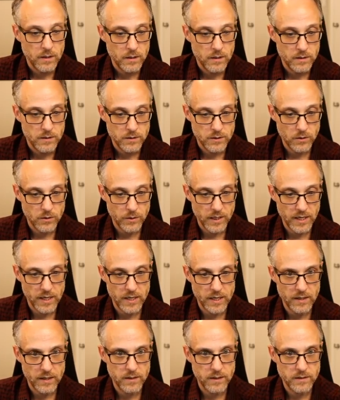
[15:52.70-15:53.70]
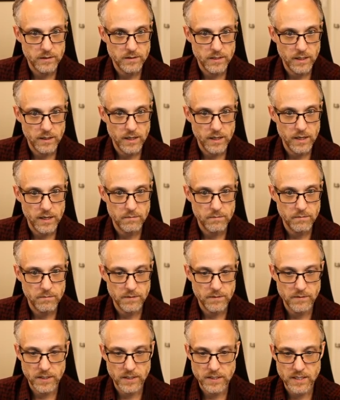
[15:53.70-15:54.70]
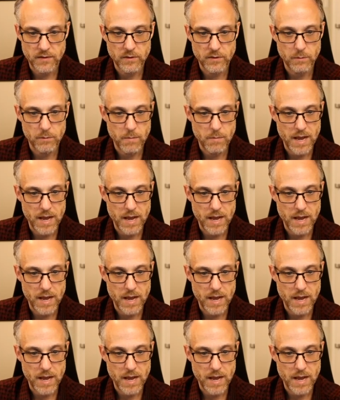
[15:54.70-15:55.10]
So I had 57